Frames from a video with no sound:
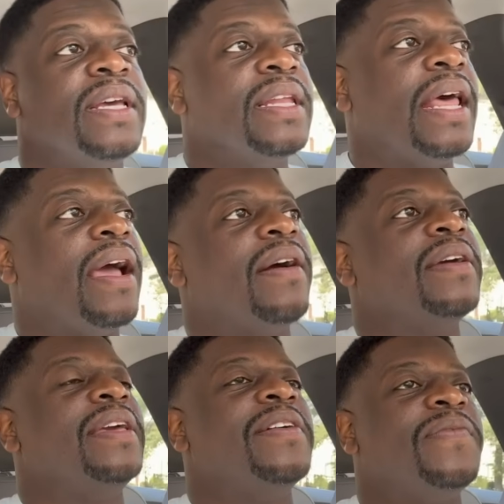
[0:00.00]
Now,
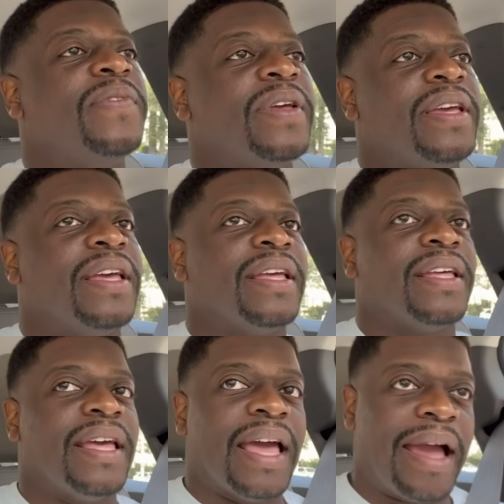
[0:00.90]
if
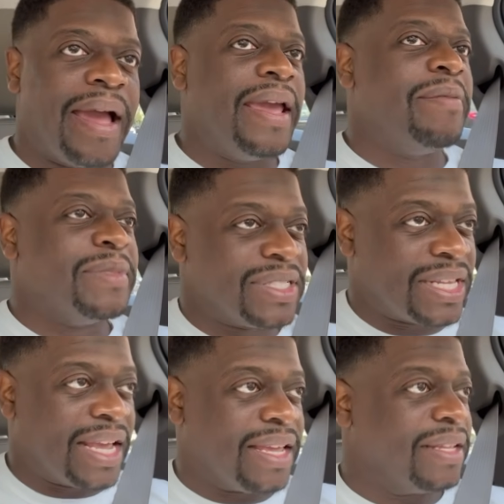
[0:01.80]
I ain't
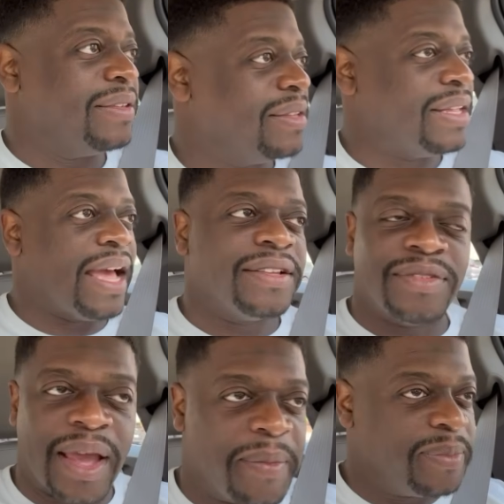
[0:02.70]
mistaken,
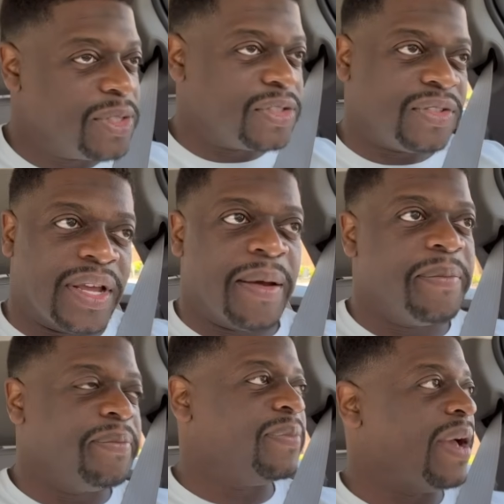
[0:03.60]
I'm
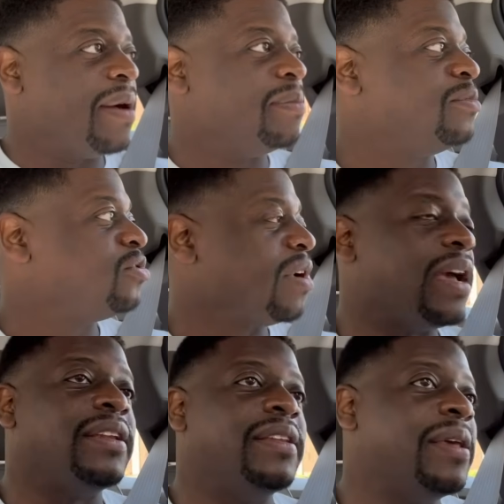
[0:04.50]

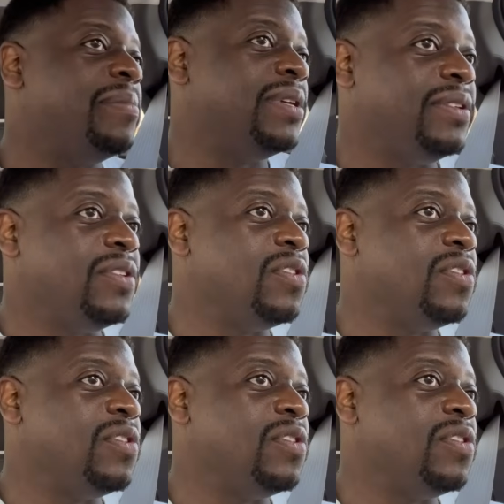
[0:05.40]
trying to let me,